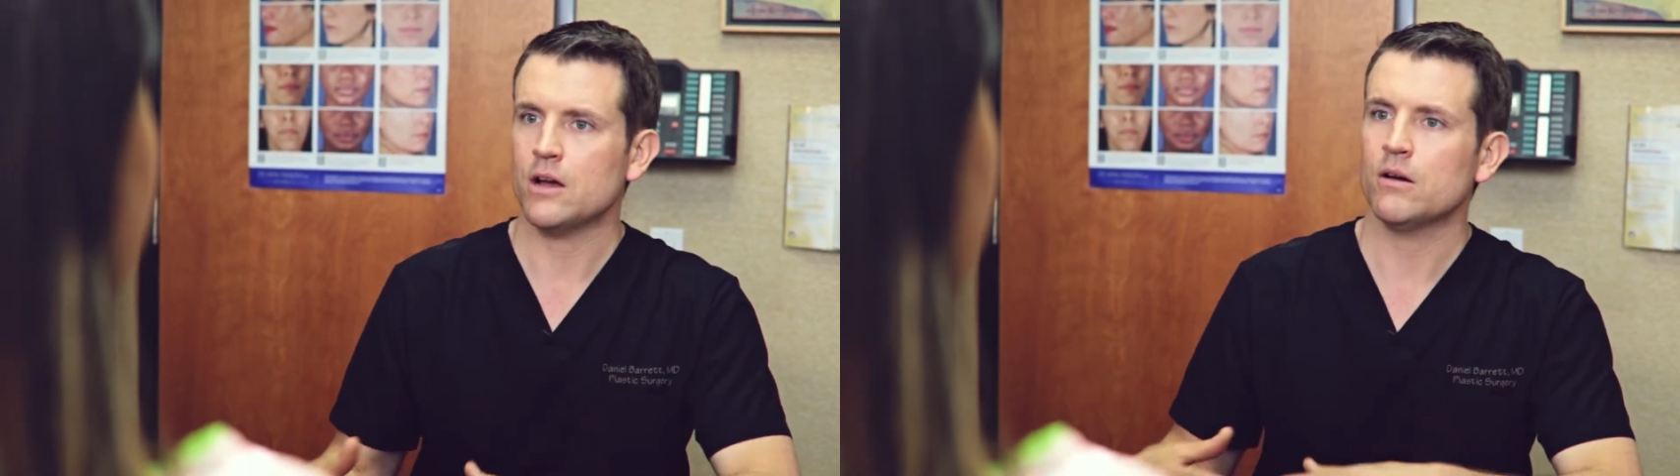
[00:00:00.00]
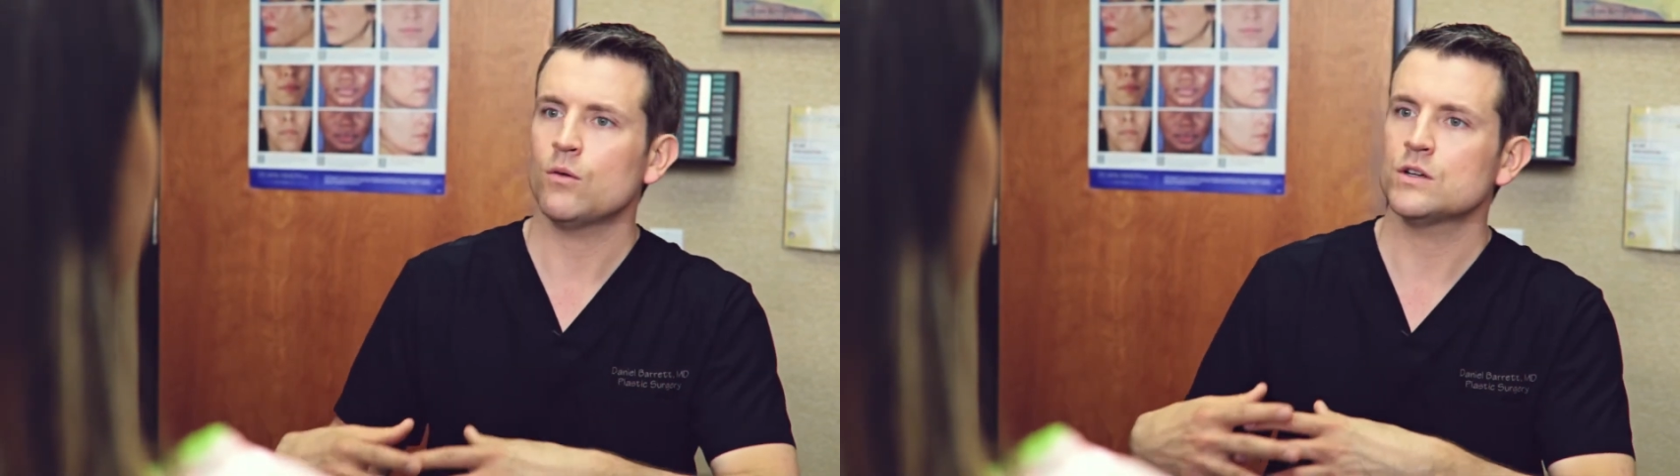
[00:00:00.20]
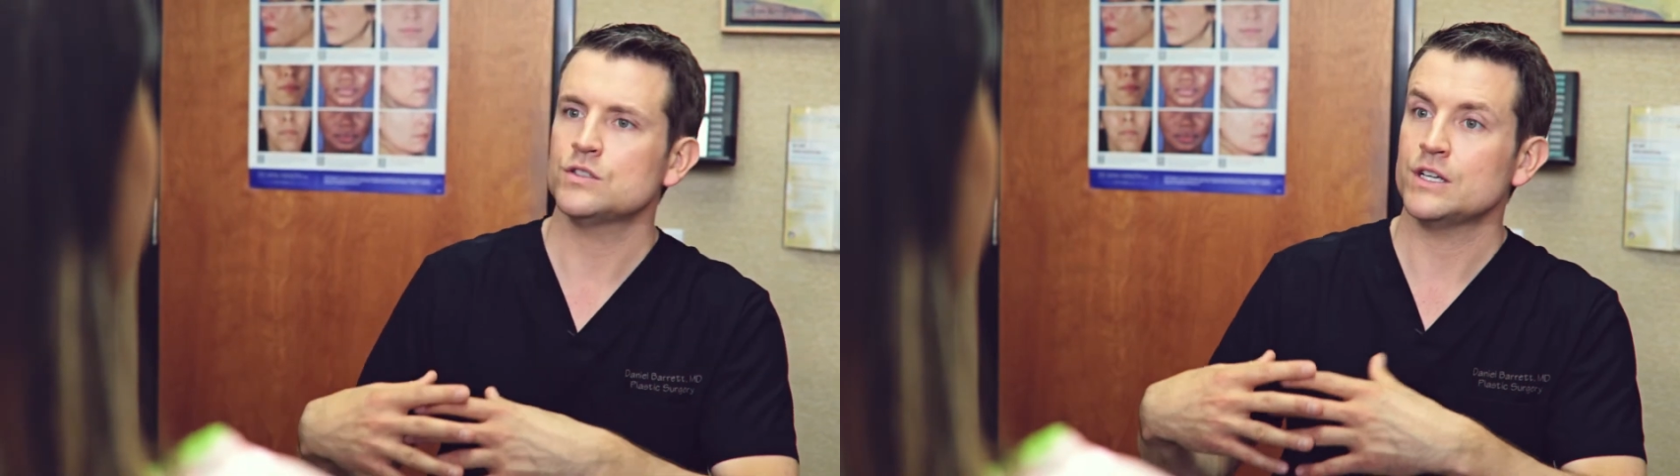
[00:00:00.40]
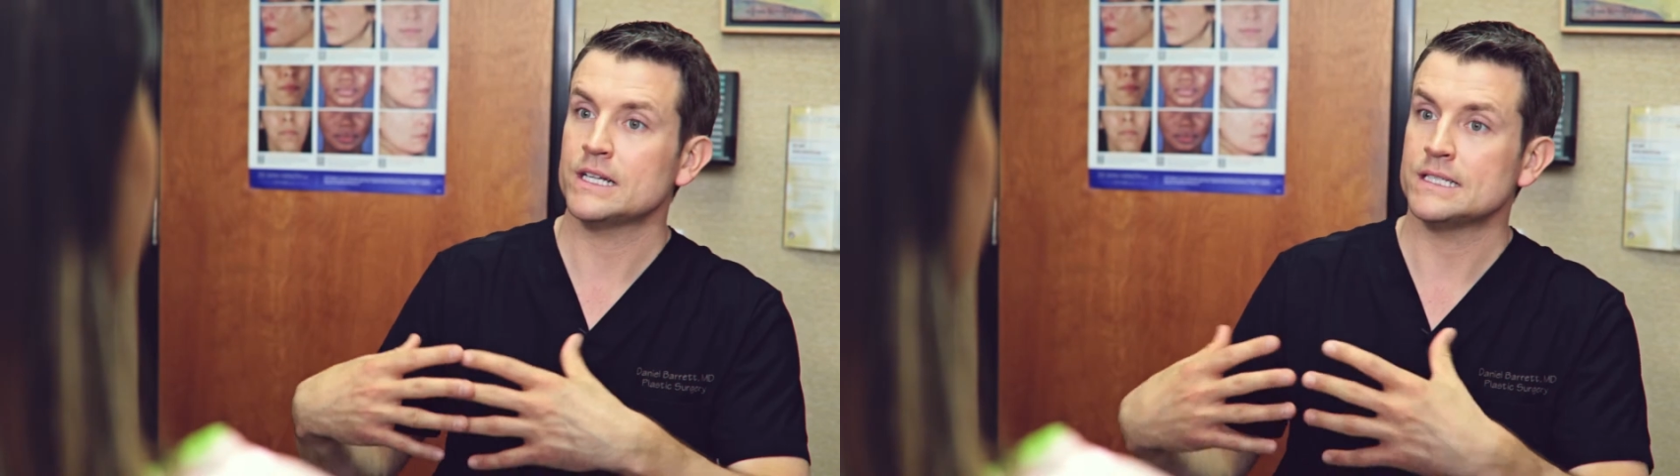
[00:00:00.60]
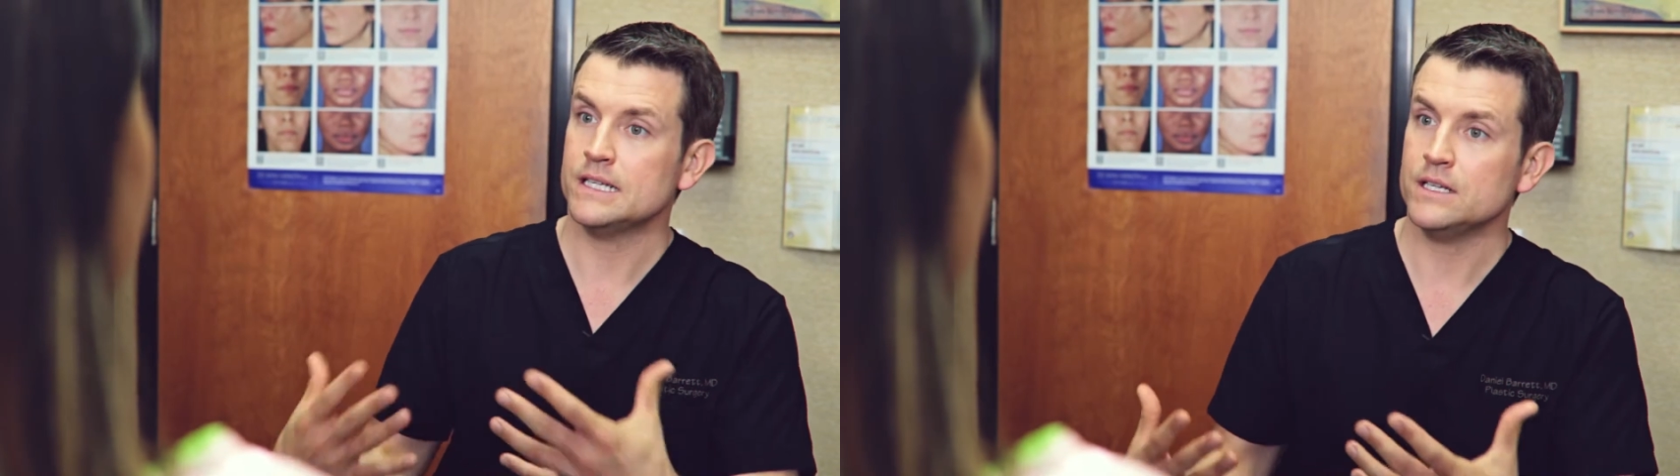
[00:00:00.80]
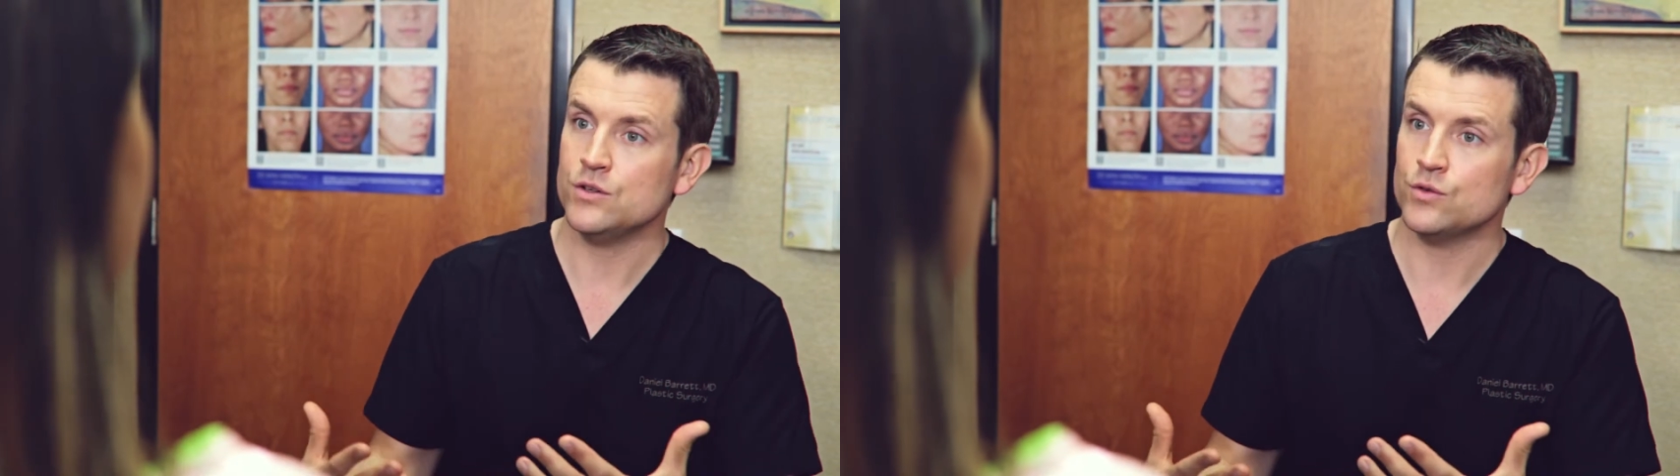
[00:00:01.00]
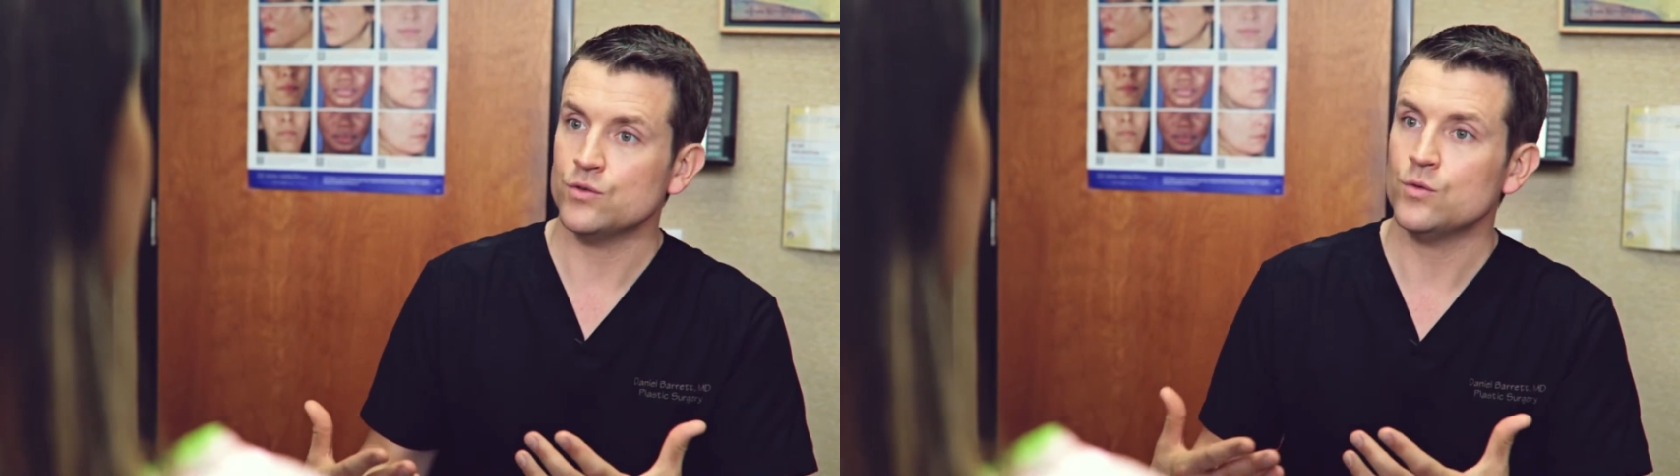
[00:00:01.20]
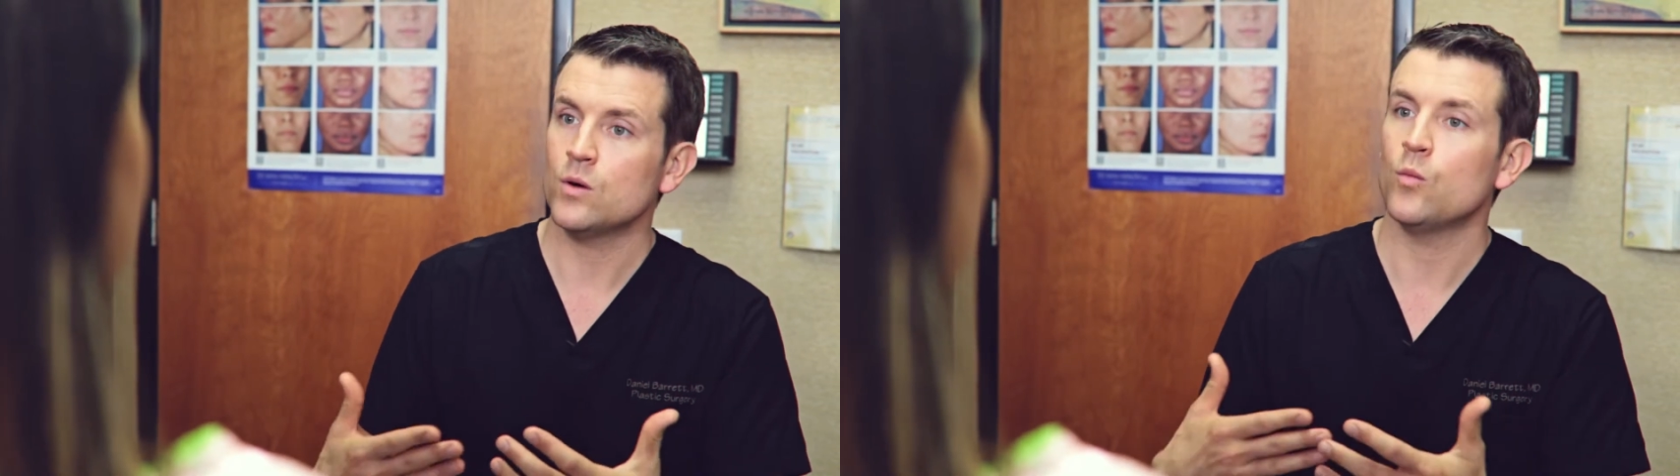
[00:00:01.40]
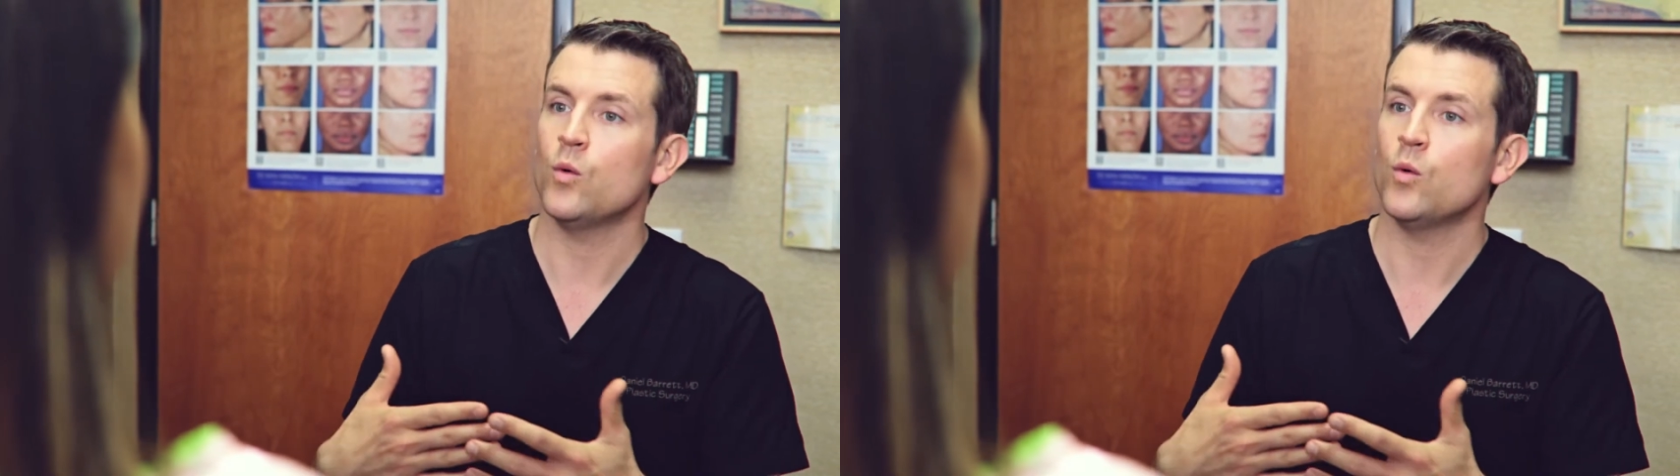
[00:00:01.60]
Now I want you to continue